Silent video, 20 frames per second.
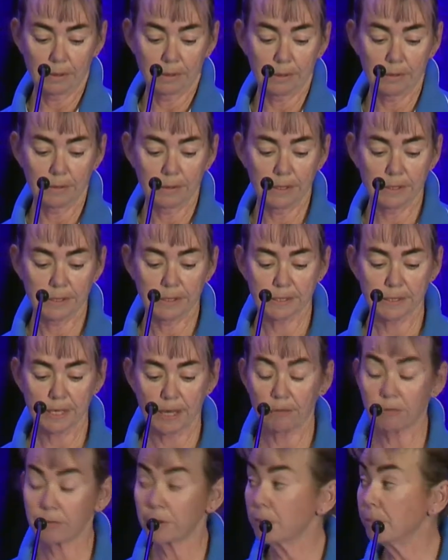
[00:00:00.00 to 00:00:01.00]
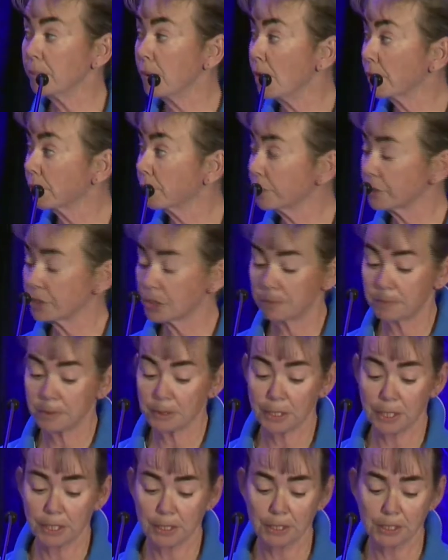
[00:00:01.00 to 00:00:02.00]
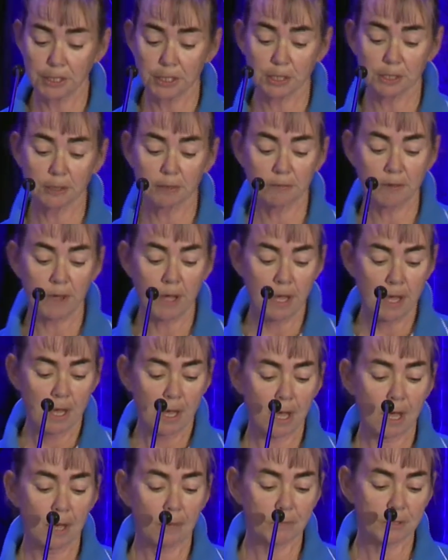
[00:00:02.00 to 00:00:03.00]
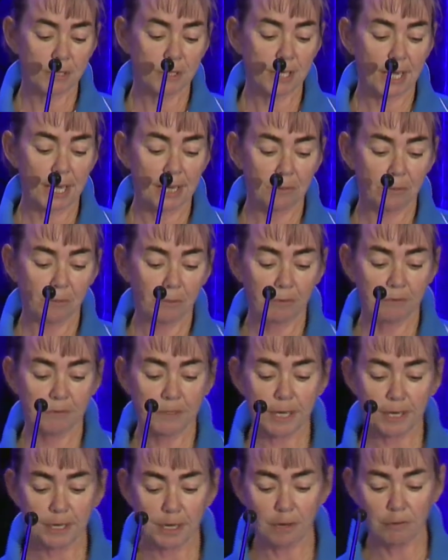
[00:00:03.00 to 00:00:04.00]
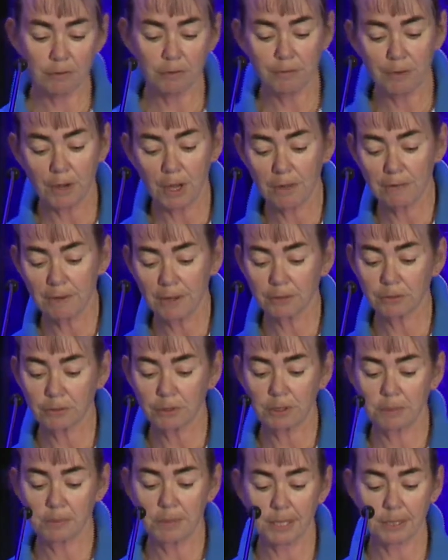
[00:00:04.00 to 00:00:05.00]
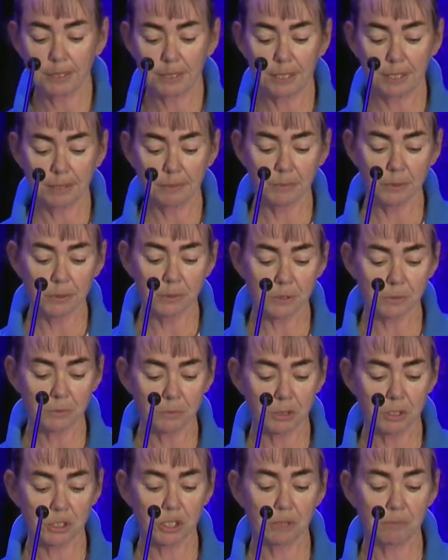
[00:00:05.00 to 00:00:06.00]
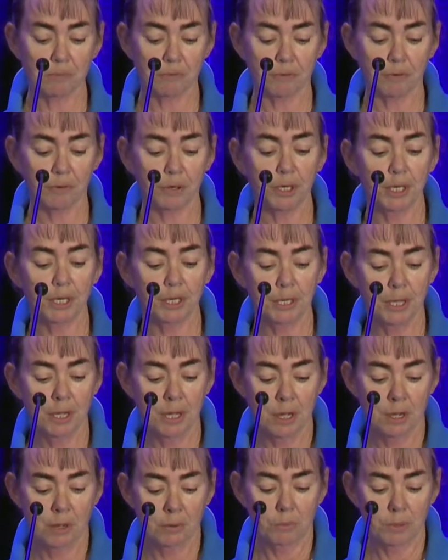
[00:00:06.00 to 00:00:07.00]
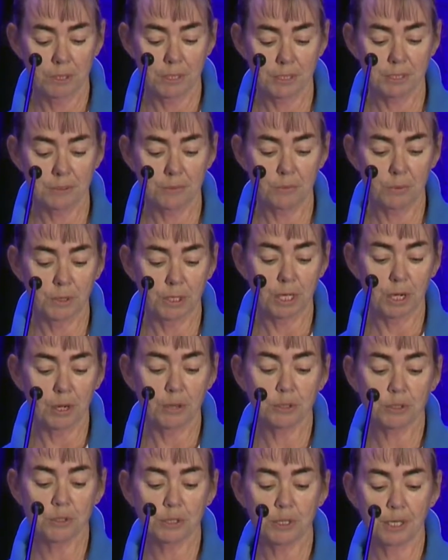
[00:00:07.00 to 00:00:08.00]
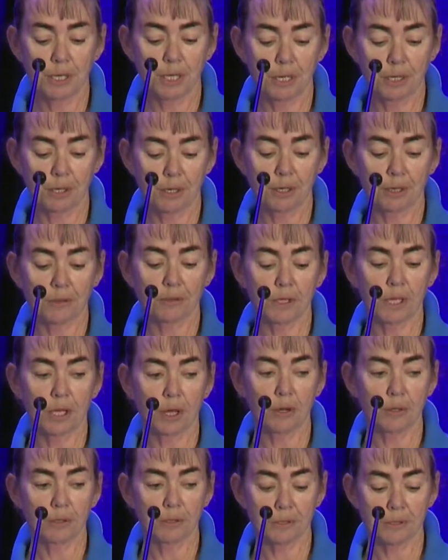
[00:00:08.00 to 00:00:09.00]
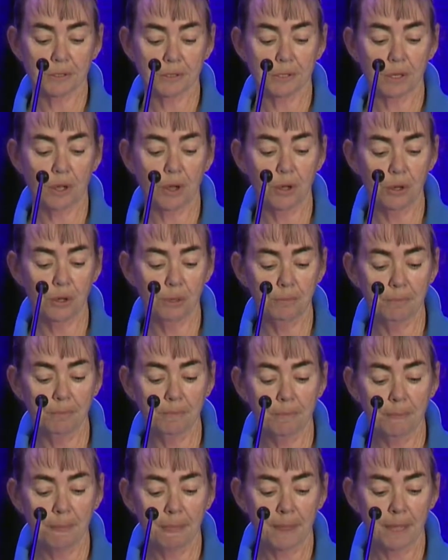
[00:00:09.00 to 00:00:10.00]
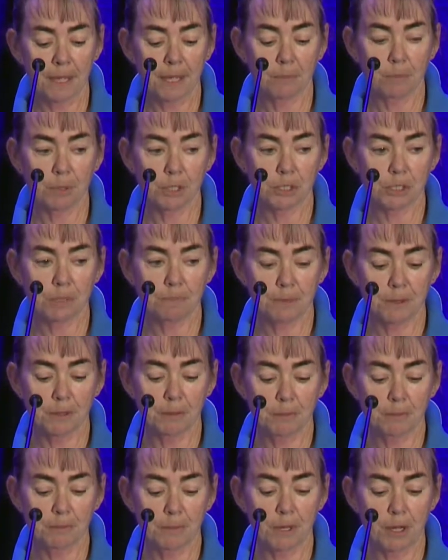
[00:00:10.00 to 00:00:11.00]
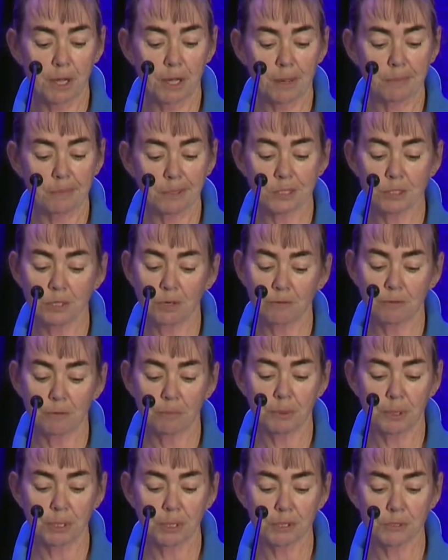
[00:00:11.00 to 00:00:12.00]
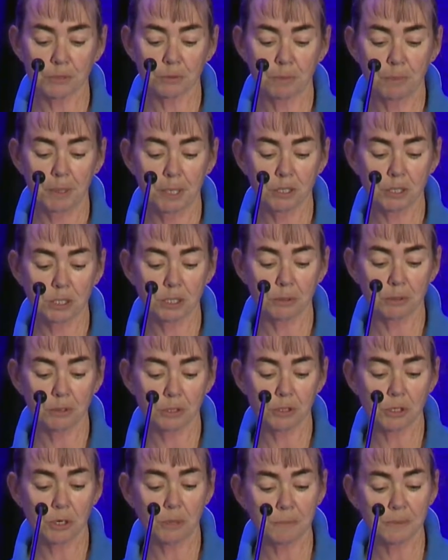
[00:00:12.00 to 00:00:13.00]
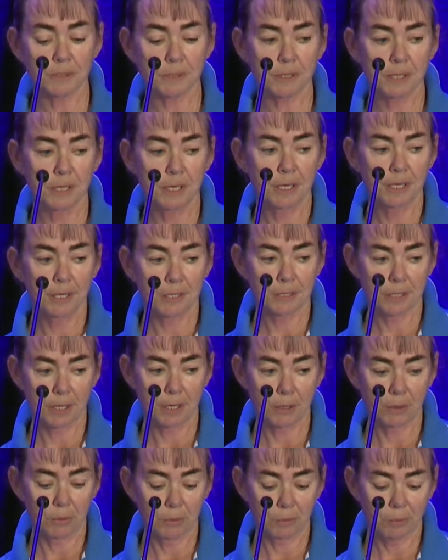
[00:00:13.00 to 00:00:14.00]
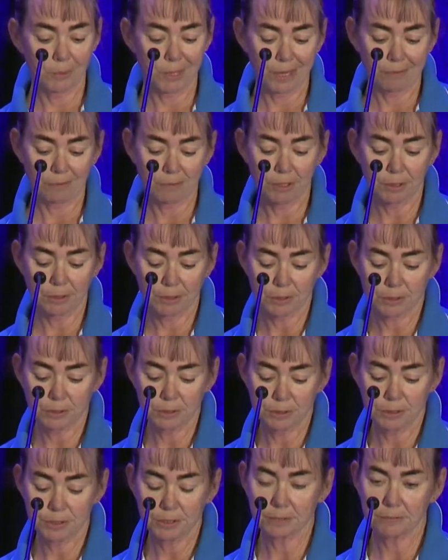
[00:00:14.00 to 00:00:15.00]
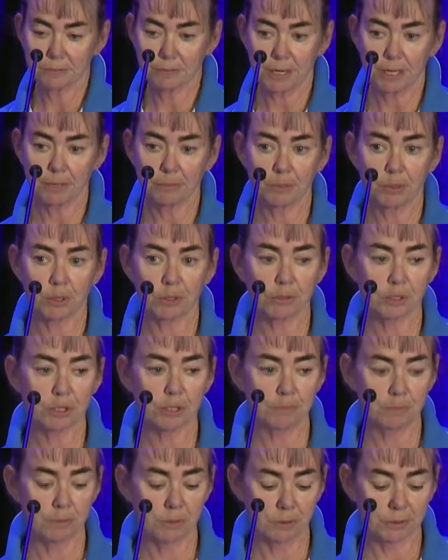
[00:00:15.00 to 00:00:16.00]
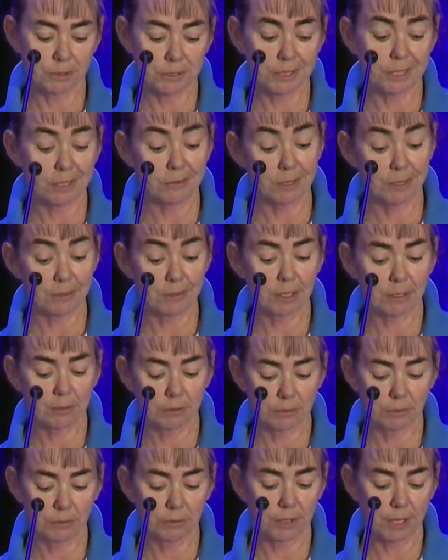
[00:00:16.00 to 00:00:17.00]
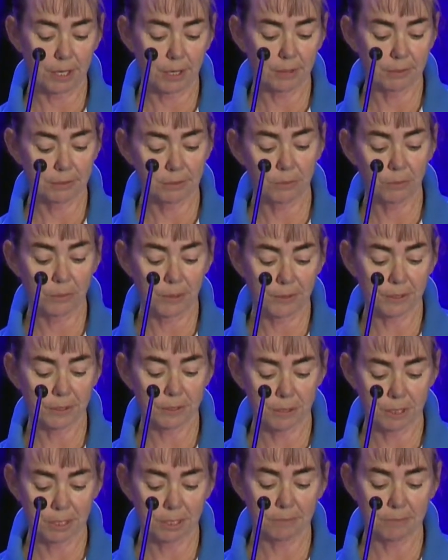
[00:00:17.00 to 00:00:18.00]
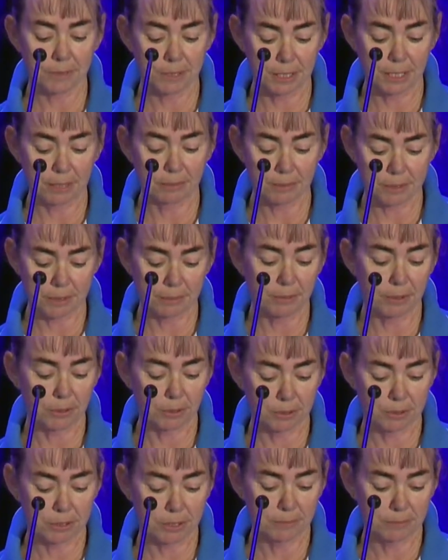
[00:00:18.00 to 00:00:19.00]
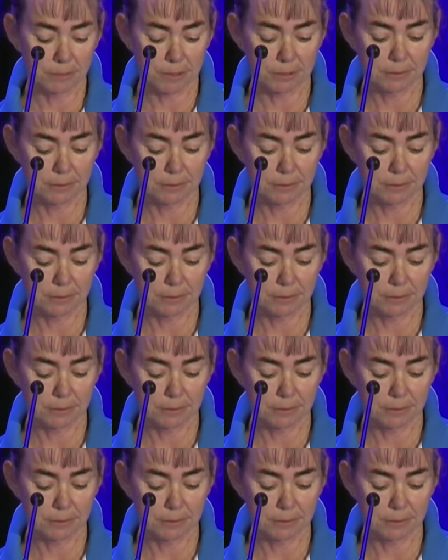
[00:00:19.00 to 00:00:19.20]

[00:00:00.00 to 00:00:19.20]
This is our free microchip initiative. To date, we've done over 500 companion animals. We chip free. We go to the owner's home and we chip them. It's not for breeders or pet shops, so we have no excuses for unmicrochipped dogs in our area, although the one that turned up today was unmicrochipped.